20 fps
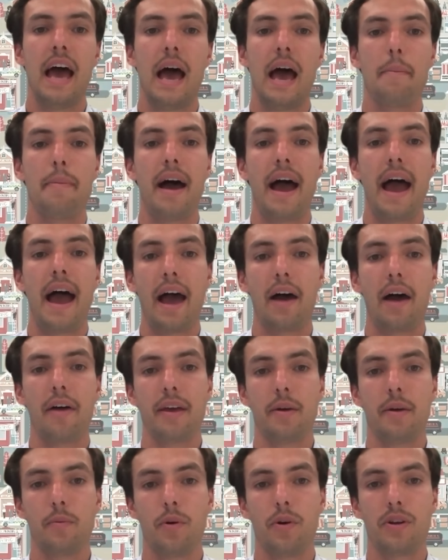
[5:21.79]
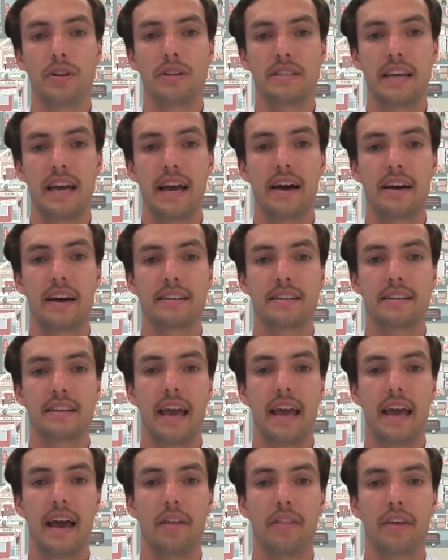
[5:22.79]
about how they worked out
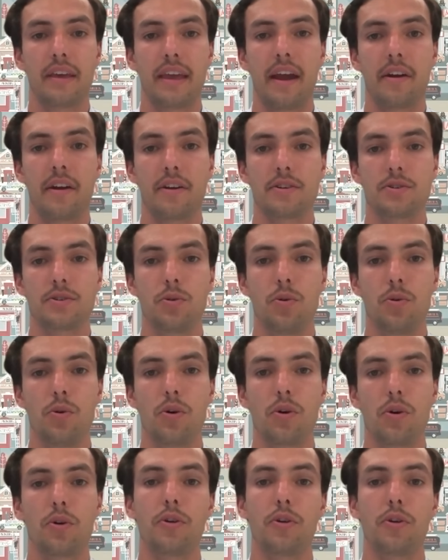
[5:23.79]
how the guarantor